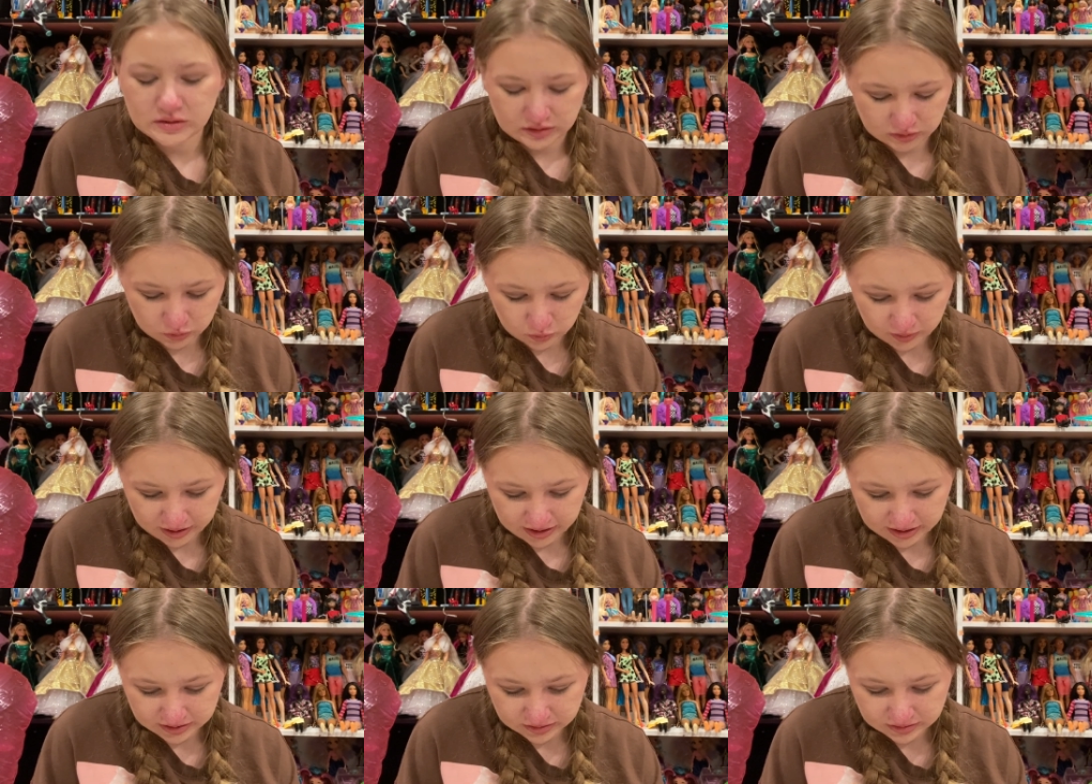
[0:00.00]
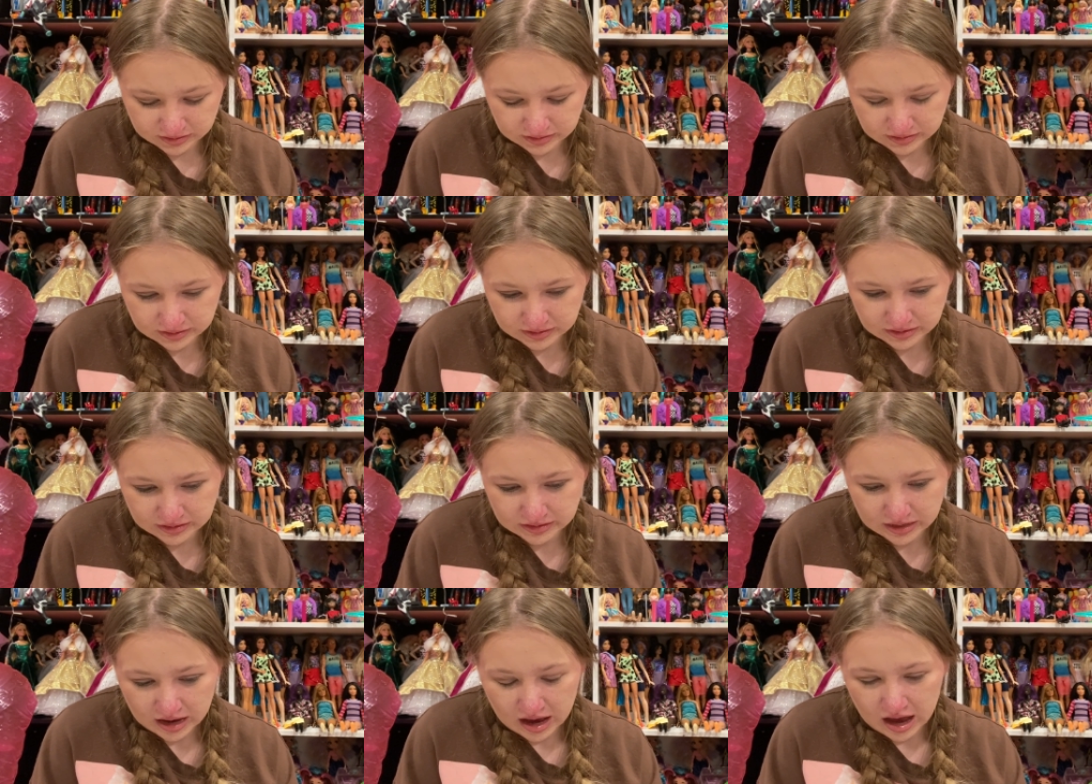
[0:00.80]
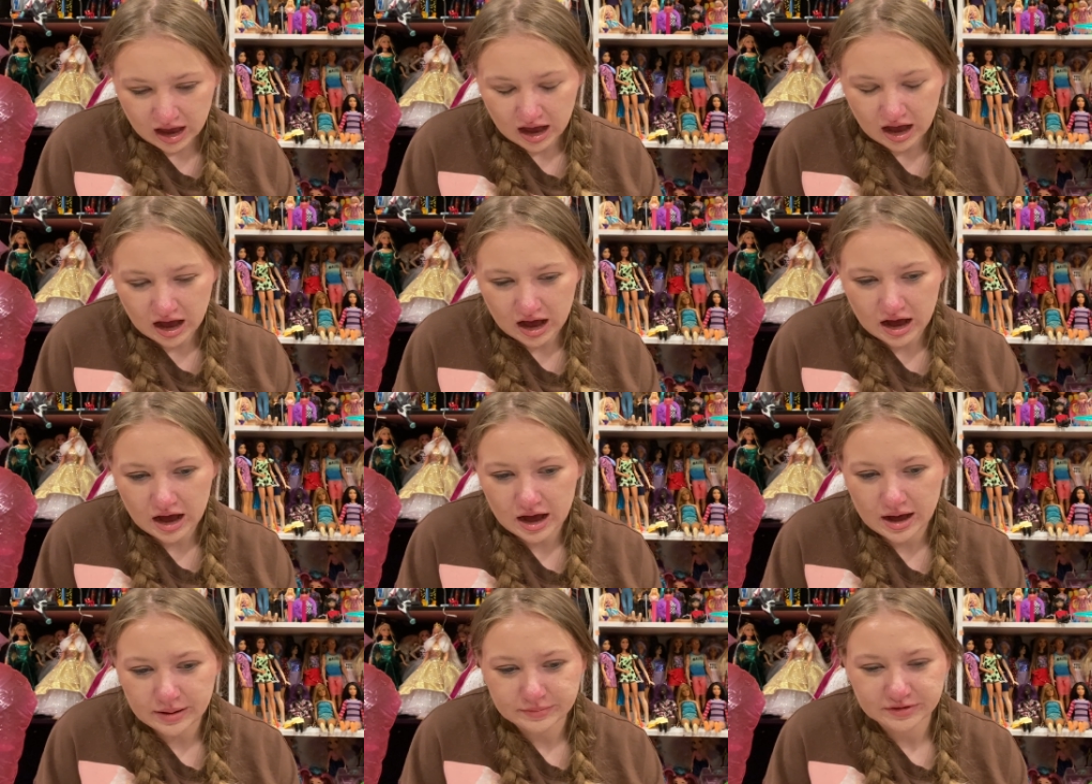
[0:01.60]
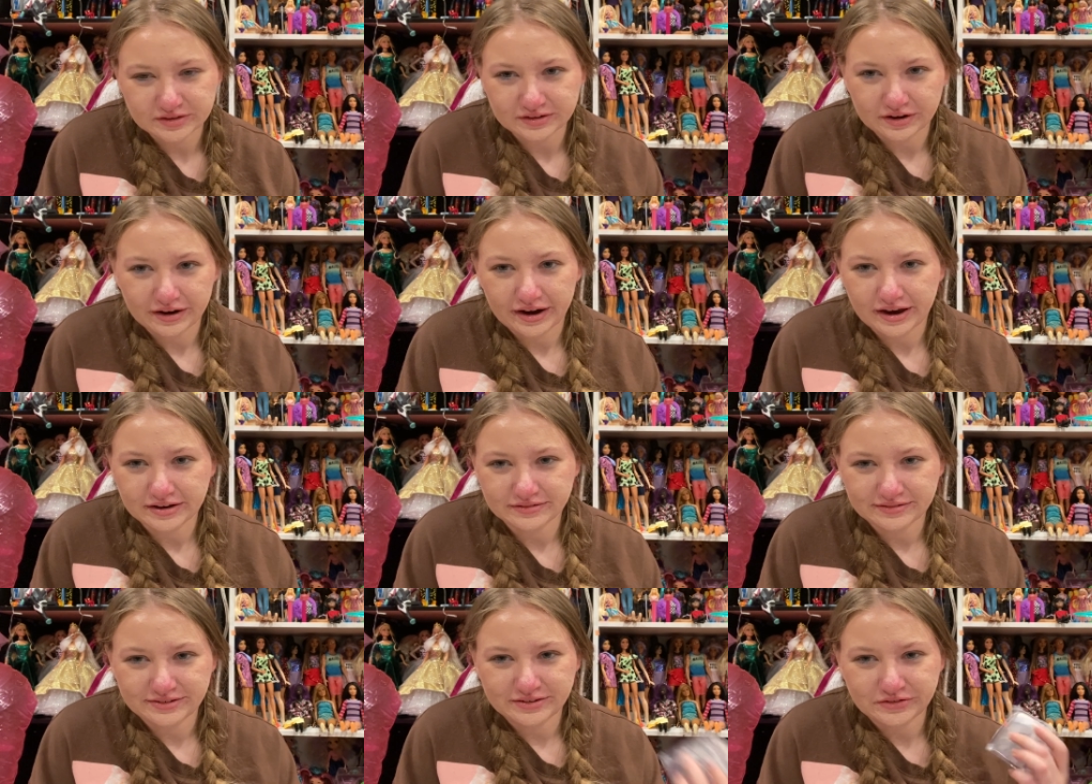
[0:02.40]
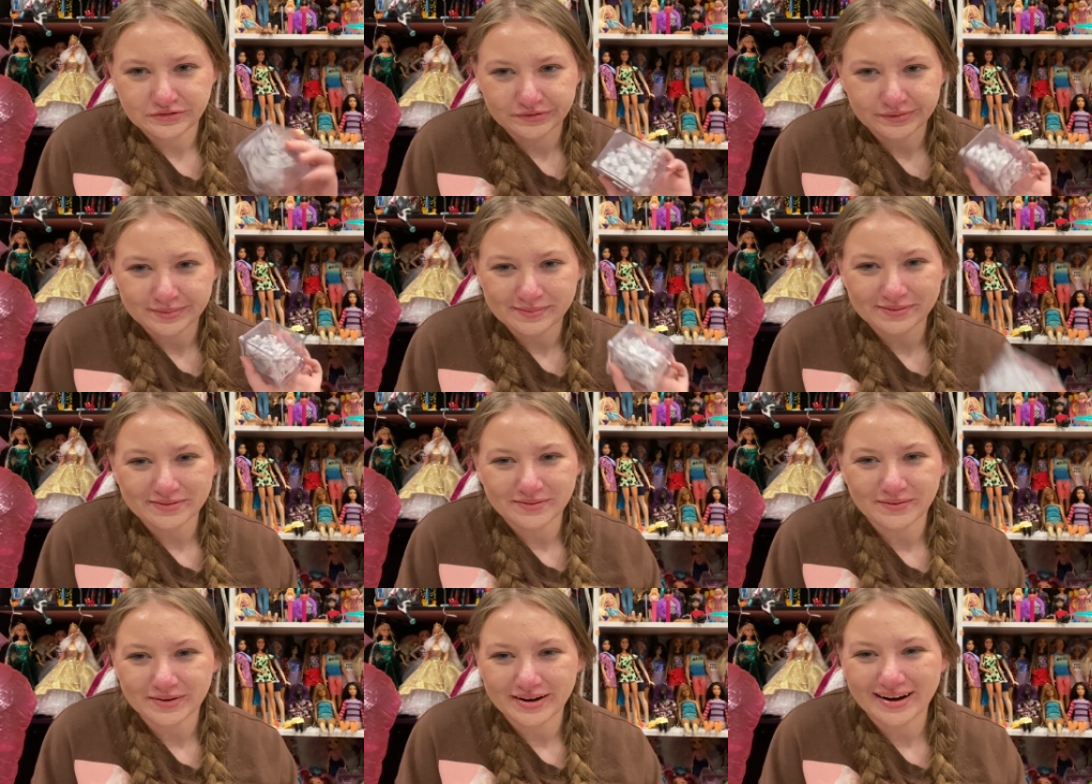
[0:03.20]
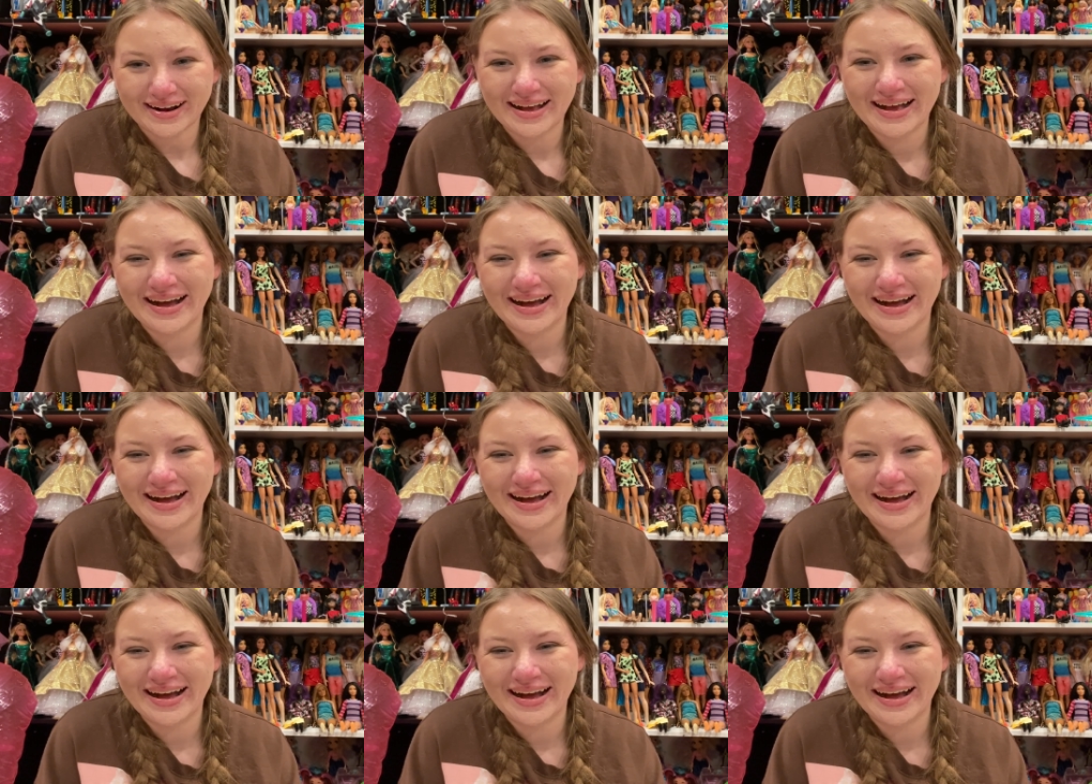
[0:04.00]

Tweens. Um, sorry, I drew before.